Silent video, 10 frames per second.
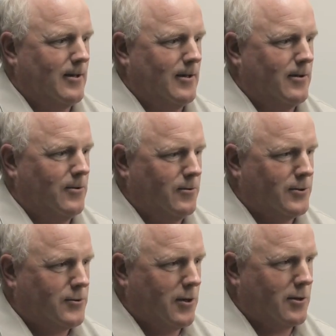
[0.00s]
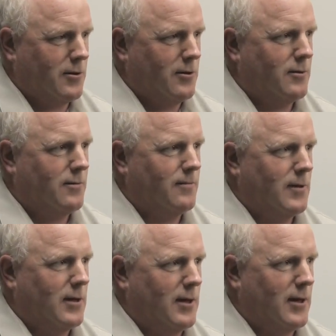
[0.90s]
A new instructor,
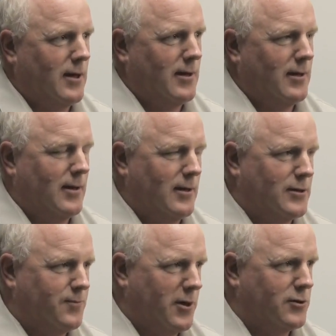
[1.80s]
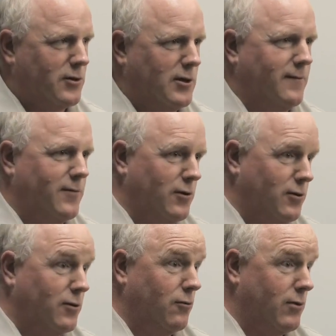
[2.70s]
especially if they're
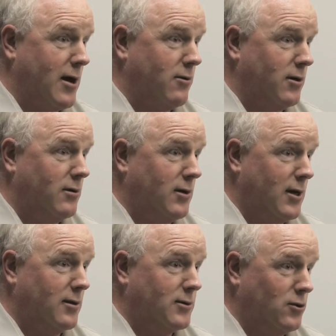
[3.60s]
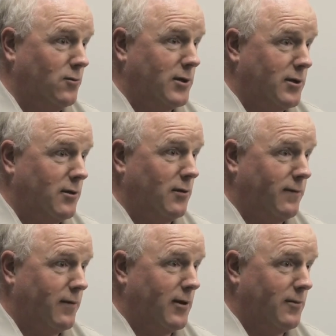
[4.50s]
new to routing and it's new material
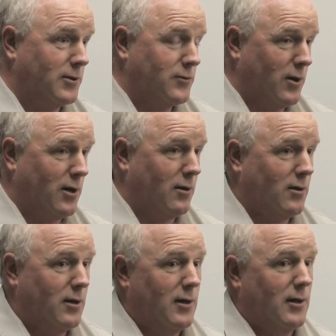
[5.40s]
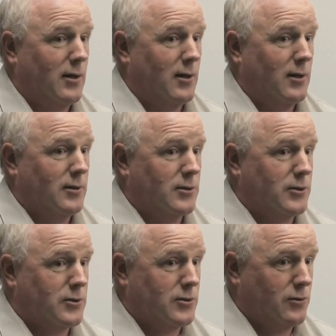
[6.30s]
for them as well,
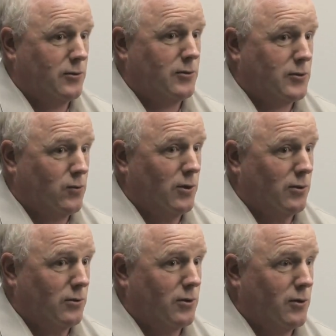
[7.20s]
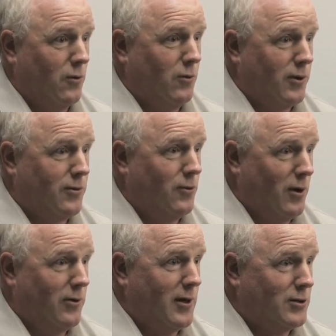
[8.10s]
students will go with you
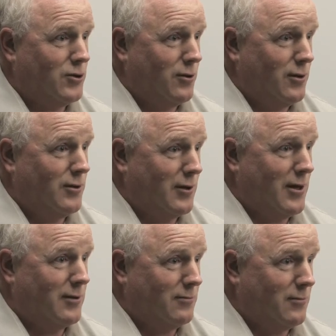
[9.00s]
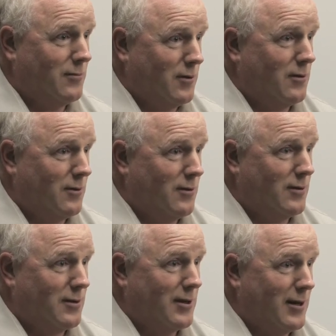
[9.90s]
on that journey to
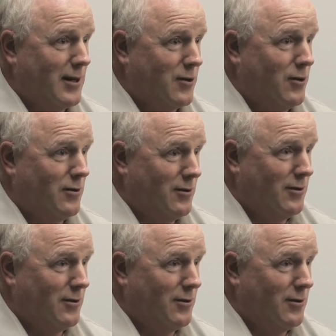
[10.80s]
get good.